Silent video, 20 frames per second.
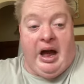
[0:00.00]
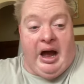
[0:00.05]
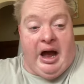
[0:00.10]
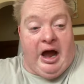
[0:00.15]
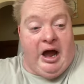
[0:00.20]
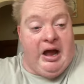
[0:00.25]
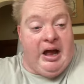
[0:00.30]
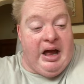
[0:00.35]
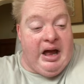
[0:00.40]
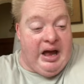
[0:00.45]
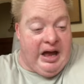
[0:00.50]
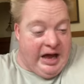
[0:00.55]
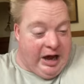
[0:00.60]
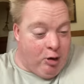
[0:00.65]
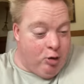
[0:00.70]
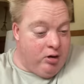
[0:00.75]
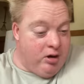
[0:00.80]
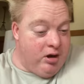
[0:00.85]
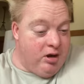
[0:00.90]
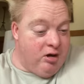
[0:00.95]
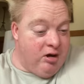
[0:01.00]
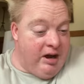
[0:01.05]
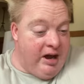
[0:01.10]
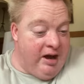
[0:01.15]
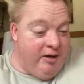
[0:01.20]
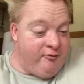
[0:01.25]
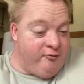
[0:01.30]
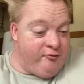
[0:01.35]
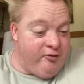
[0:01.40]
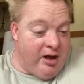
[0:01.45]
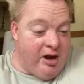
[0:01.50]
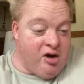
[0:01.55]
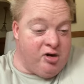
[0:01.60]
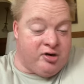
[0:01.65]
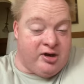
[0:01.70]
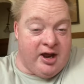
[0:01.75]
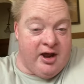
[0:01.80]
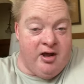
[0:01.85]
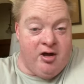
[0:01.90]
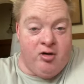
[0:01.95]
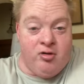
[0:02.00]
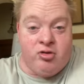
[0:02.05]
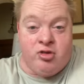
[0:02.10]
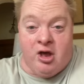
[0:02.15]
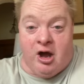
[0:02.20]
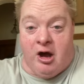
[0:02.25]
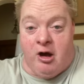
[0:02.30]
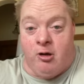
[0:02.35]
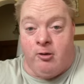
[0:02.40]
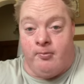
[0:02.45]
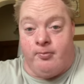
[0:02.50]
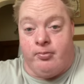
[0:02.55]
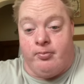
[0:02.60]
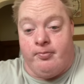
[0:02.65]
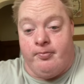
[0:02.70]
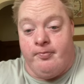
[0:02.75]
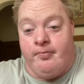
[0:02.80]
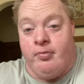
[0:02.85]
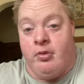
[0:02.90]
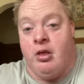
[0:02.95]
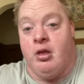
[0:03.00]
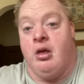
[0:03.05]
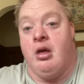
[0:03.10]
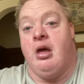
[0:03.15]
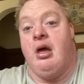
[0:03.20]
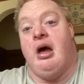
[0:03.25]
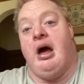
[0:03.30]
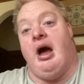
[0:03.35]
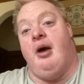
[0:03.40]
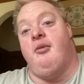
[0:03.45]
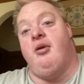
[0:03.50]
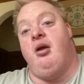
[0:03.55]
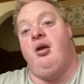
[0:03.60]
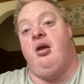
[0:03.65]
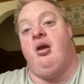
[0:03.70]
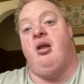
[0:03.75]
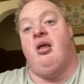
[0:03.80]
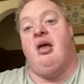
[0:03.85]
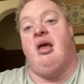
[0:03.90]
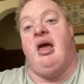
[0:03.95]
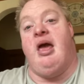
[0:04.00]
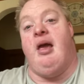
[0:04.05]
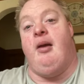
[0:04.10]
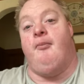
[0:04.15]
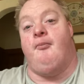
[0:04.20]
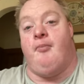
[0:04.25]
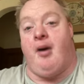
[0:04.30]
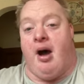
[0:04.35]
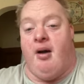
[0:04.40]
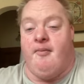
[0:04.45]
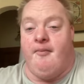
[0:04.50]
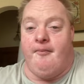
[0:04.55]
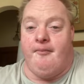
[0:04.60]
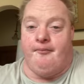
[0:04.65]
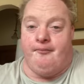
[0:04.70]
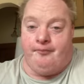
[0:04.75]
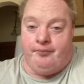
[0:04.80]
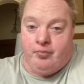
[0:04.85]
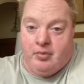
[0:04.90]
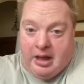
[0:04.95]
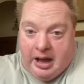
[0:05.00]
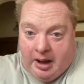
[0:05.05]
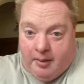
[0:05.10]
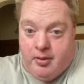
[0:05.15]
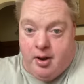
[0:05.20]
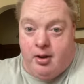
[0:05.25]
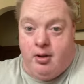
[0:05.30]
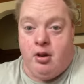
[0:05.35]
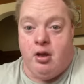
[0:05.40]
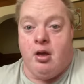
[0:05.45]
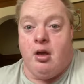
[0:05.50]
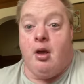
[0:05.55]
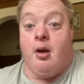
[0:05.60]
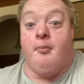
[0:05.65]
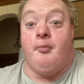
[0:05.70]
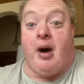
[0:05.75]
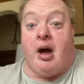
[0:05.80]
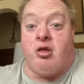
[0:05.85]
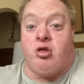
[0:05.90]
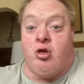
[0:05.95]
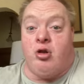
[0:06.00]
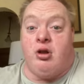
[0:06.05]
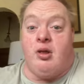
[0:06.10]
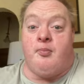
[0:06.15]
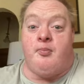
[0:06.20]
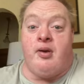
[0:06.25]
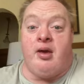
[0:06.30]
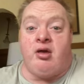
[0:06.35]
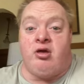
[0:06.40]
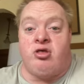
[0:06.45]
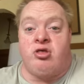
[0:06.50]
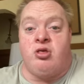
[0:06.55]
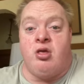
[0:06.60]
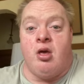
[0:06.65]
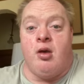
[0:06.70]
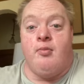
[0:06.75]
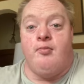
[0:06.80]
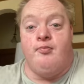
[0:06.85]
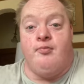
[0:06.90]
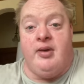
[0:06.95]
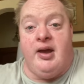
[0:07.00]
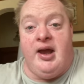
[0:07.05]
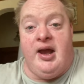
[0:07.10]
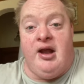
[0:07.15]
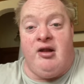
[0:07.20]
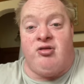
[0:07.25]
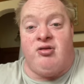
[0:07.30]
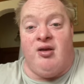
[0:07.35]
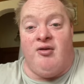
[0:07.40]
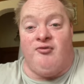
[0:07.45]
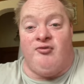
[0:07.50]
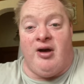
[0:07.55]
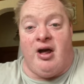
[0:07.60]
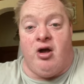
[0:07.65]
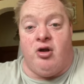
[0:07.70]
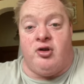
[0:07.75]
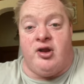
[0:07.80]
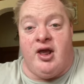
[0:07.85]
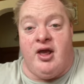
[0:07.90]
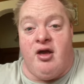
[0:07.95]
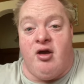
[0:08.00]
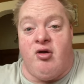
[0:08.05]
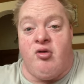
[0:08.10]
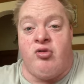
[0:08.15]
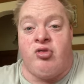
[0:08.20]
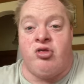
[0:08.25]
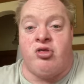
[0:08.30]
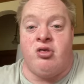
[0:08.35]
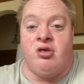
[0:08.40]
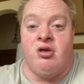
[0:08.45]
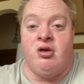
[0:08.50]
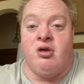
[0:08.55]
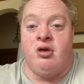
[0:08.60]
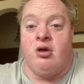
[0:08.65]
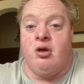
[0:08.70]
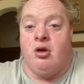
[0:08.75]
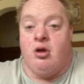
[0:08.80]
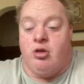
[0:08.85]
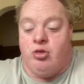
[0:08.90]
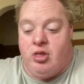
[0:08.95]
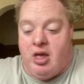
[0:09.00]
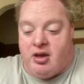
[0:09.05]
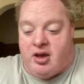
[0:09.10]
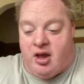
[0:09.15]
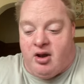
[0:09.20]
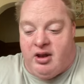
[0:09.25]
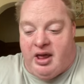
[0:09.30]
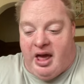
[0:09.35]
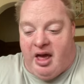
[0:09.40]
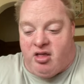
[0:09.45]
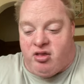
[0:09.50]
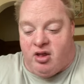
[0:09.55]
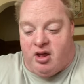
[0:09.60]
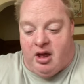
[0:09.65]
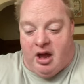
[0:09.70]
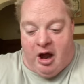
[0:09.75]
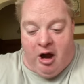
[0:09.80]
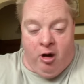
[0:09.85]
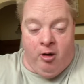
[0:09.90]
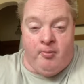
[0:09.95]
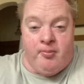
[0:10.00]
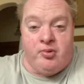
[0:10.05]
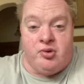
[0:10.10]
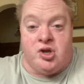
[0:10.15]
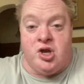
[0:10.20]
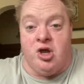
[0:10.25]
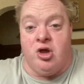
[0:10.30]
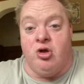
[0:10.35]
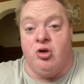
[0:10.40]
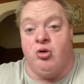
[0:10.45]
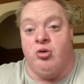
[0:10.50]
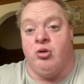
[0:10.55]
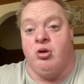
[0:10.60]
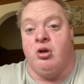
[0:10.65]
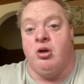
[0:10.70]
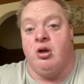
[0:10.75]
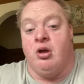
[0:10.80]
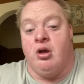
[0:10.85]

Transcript: I will have Fire Tales help. Bus Olympics, Meets, and Fire Tales, they can actually help too.